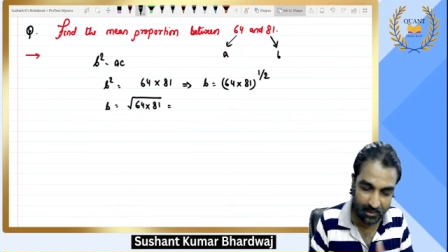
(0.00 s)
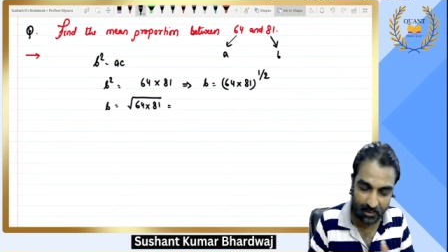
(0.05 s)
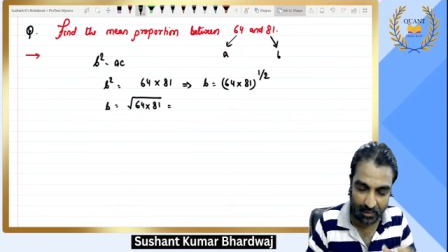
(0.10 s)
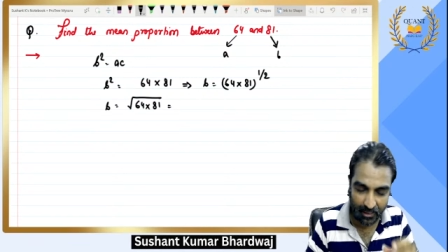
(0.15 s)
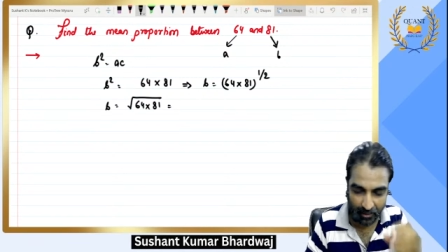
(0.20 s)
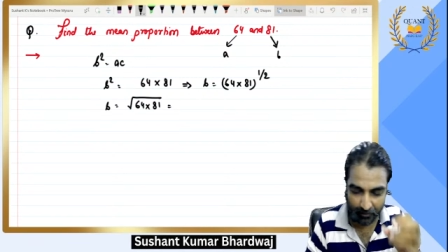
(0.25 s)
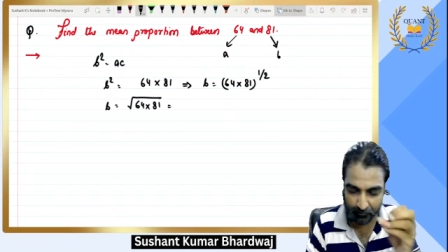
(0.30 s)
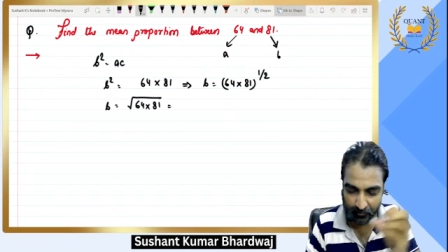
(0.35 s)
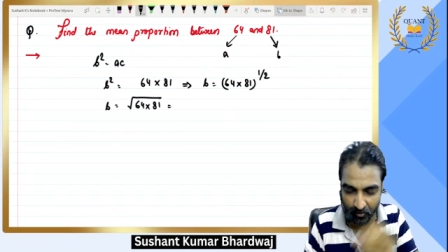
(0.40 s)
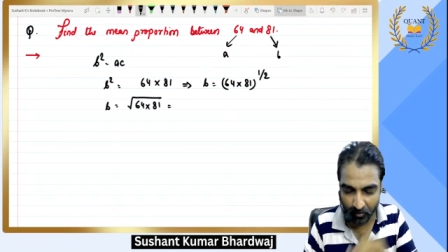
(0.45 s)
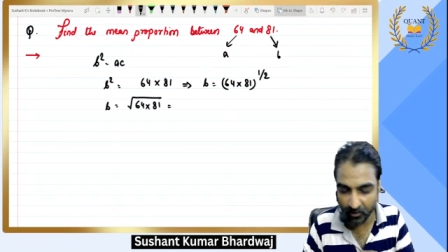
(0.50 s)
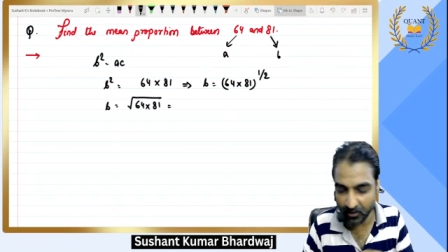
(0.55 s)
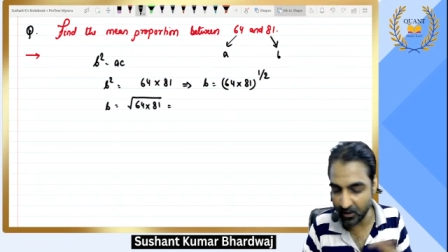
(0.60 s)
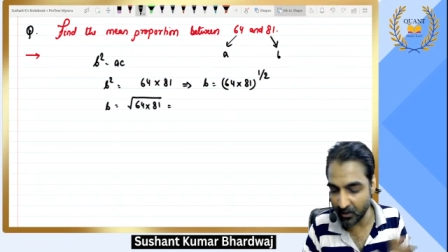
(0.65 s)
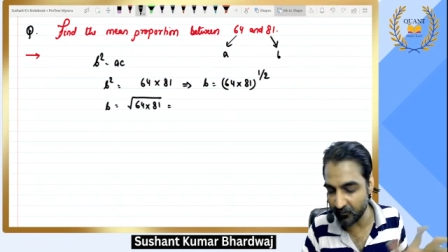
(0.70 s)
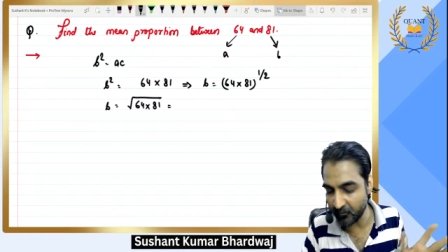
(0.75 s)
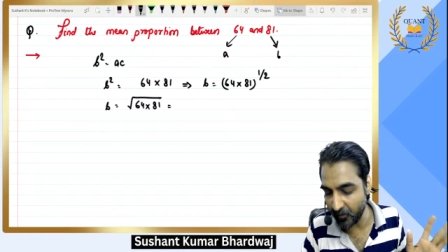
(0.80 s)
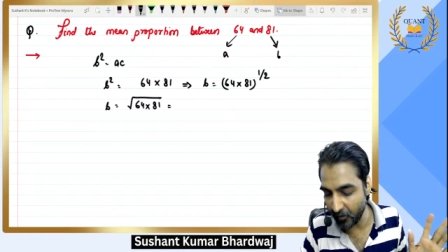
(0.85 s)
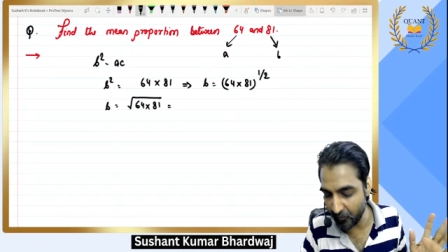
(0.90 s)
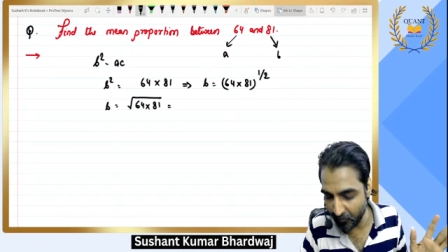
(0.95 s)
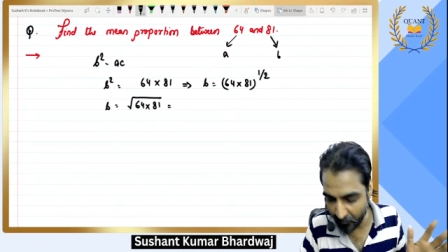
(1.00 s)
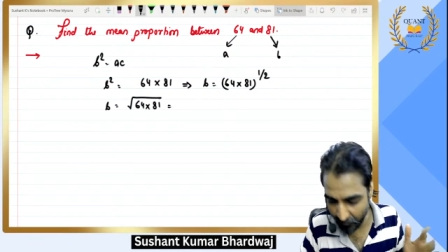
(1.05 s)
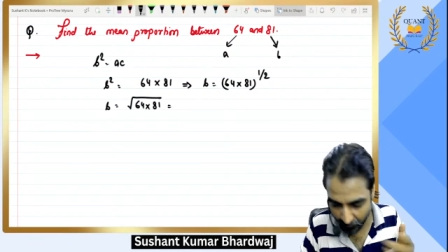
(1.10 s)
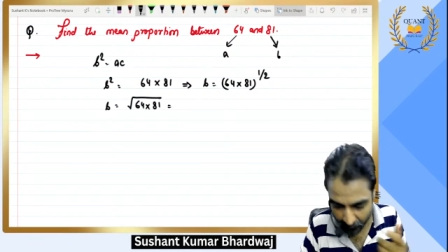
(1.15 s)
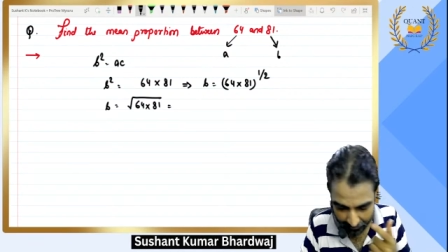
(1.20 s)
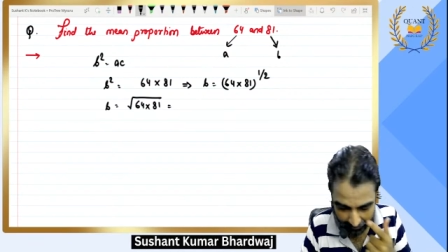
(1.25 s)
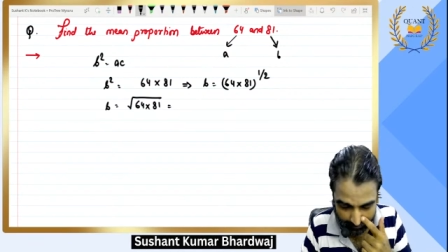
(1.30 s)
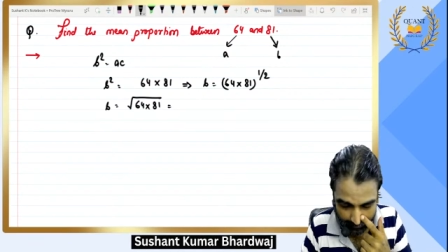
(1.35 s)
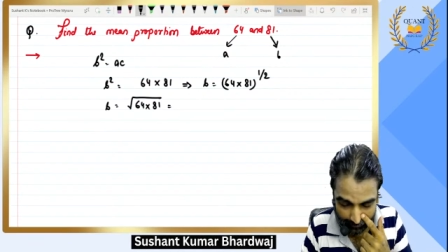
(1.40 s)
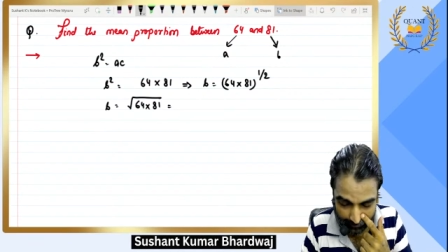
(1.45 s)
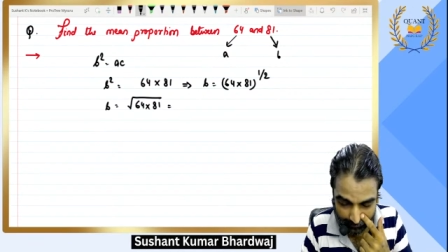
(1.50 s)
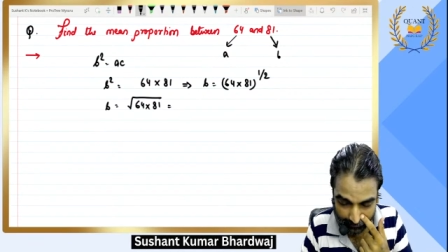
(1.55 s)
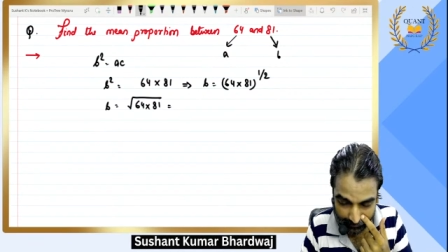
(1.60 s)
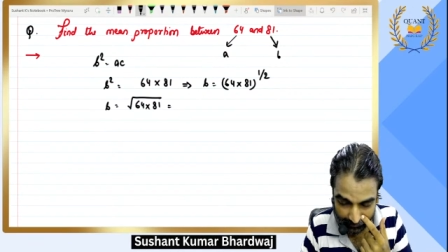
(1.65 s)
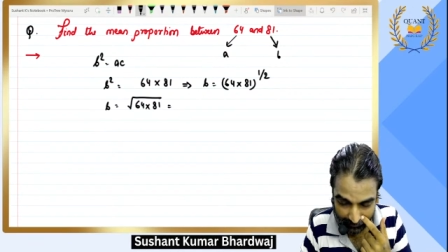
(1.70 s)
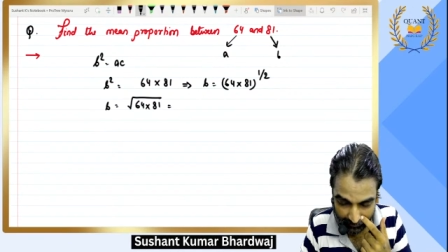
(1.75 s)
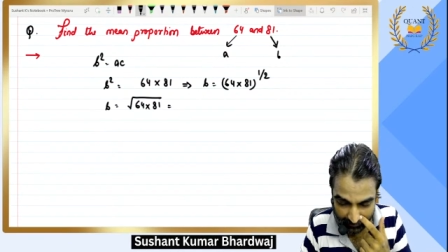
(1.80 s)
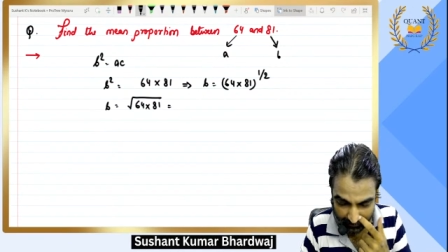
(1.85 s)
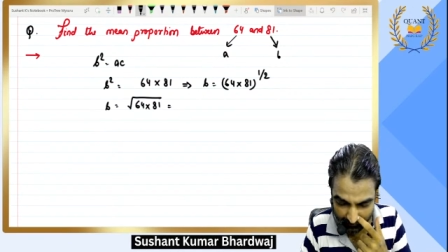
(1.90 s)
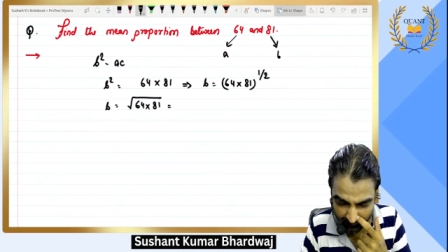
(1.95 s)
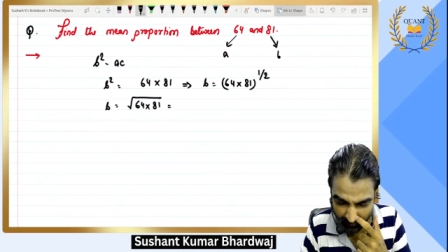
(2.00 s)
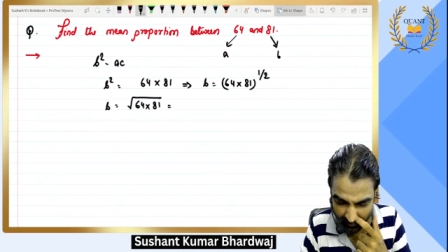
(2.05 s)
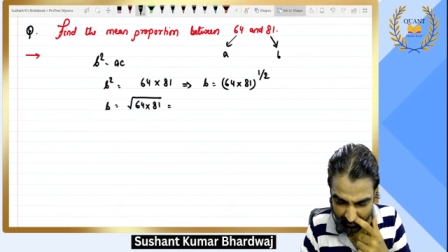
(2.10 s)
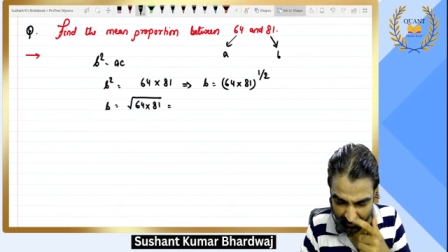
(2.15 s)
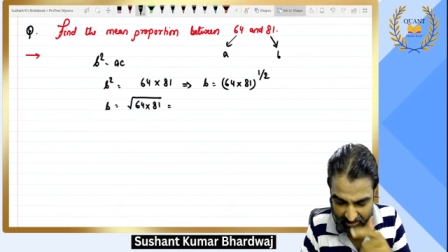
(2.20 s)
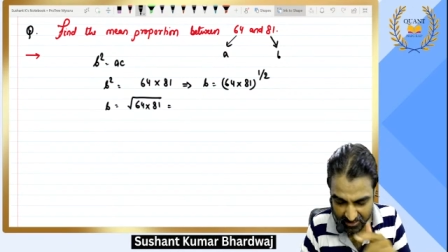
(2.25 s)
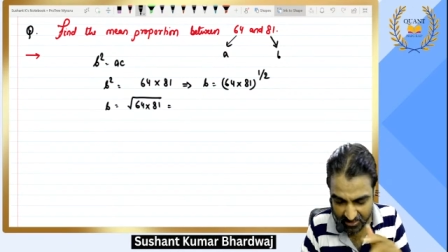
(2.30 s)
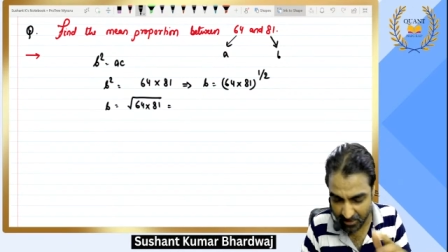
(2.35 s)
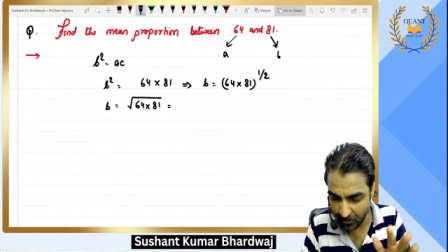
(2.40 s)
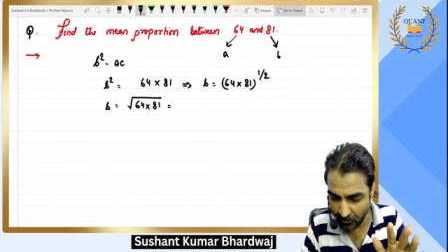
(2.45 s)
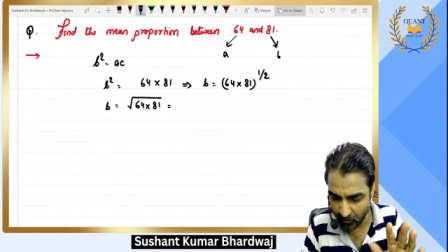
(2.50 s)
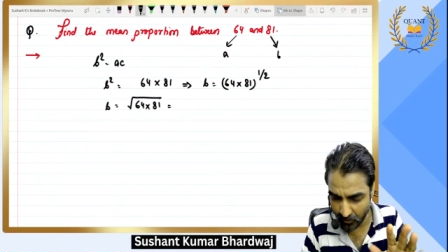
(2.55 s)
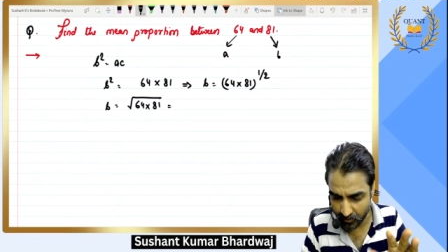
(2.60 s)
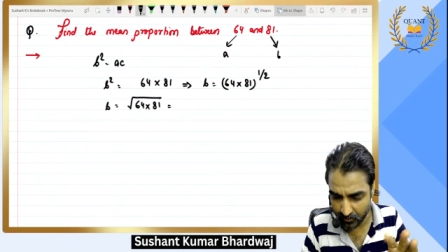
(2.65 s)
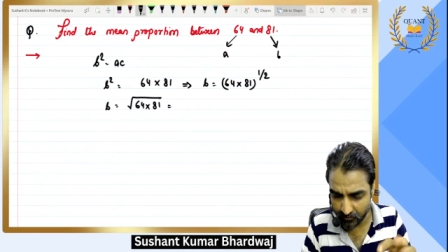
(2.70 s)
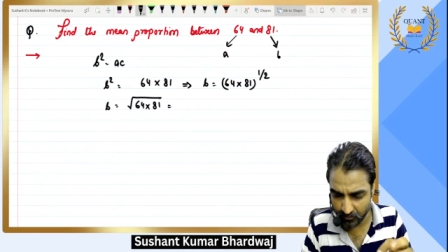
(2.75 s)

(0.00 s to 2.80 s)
I'm not confirmed about anyone. Still not.